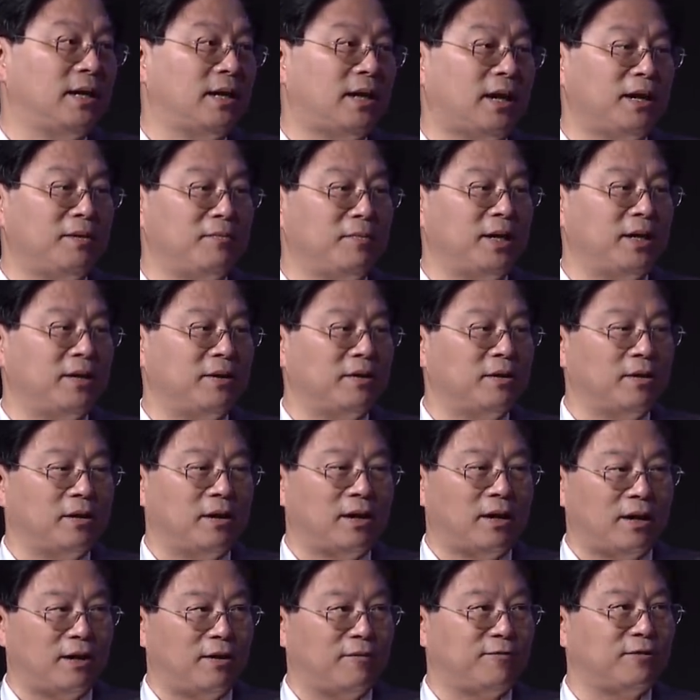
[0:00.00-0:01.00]
I mean,
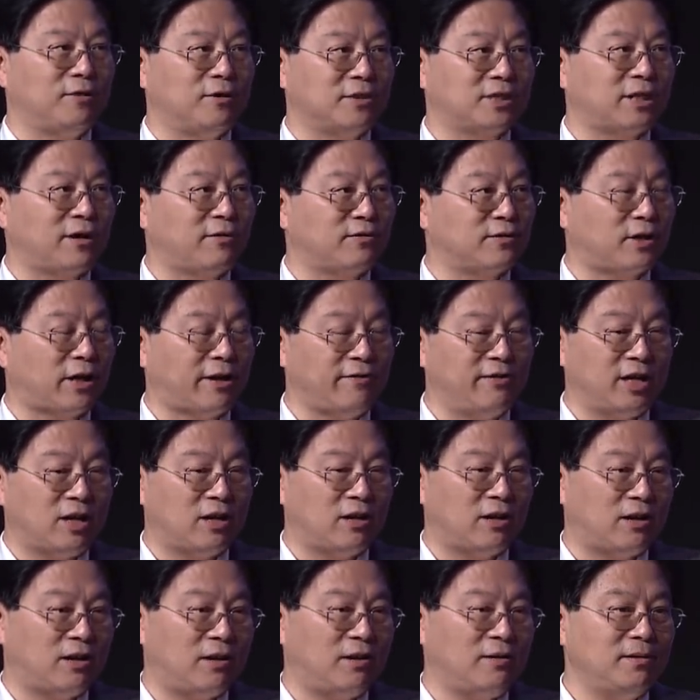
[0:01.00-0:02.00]
uh, for self-driving
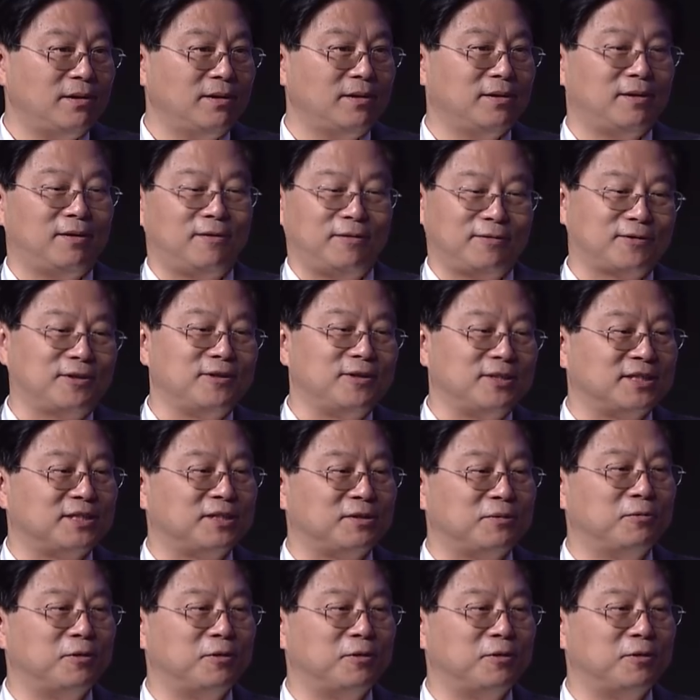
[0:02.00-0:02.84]
car, of course, you